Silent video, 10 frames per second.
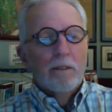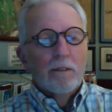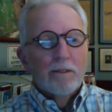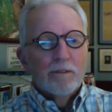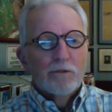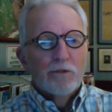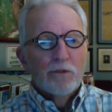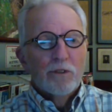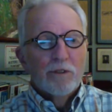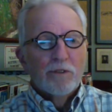not sure
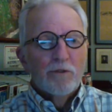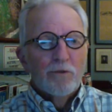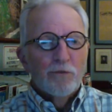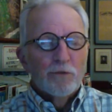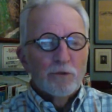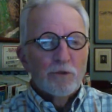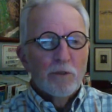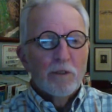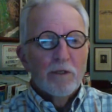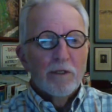you're getting a useful
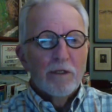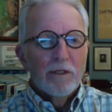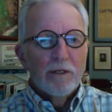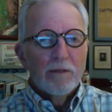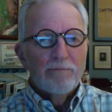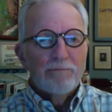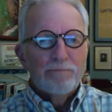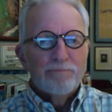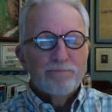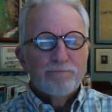shortcut there.
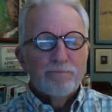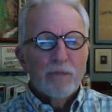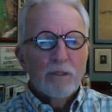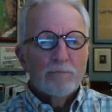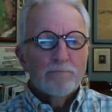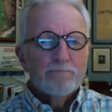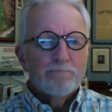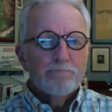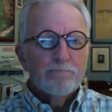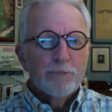
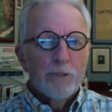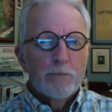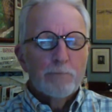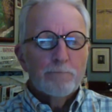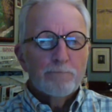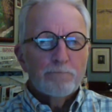So